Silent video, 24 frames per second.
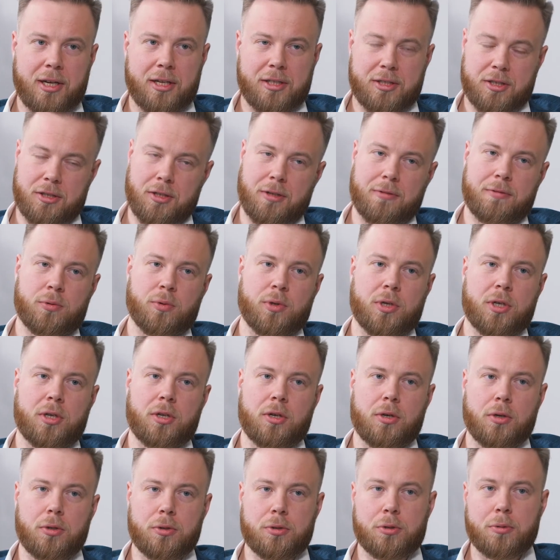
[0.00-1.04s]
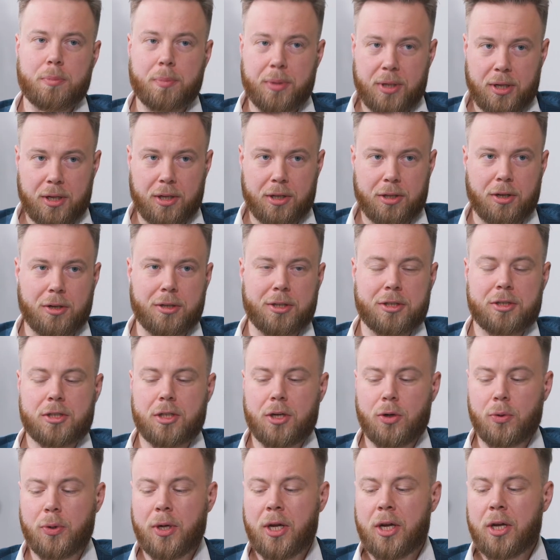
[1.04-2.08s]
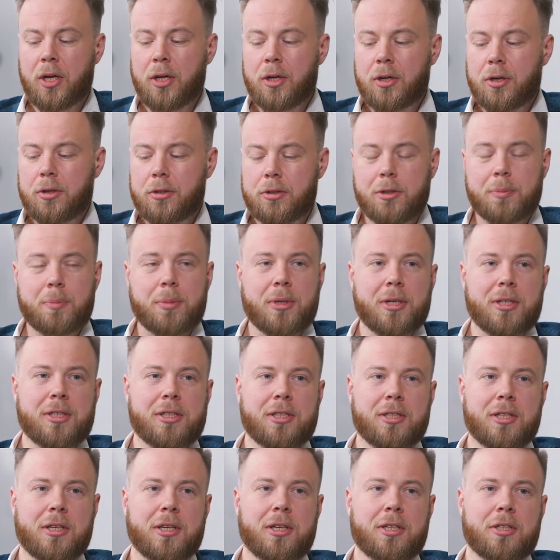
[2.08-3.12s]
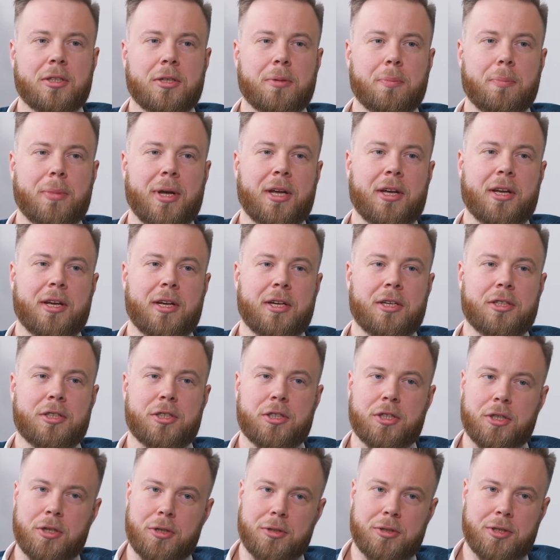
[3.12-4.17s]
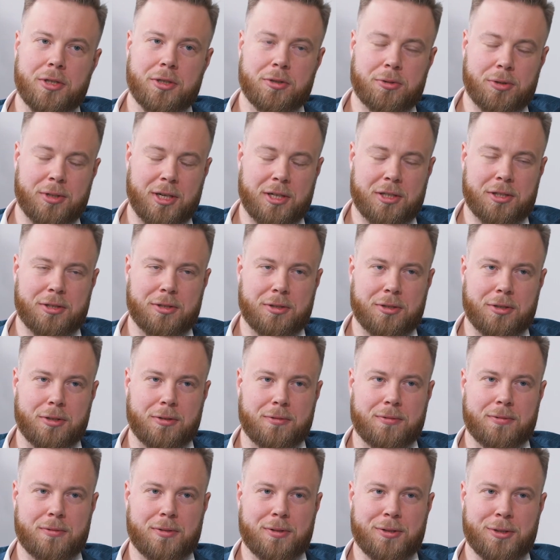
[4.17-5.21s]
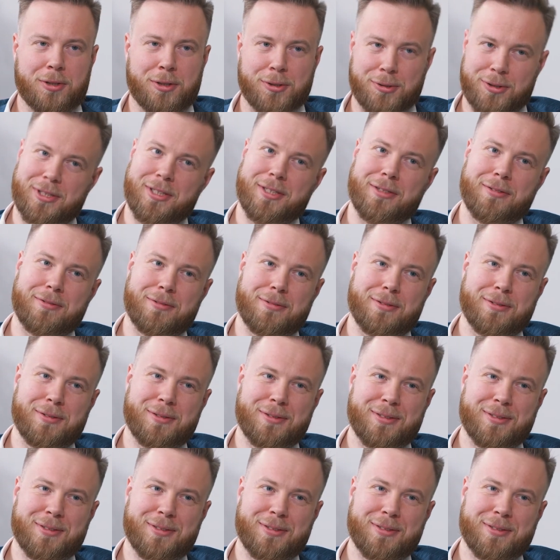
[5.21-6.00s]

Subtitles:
a software or to build it on its own, could you please make a short introduction of yourself?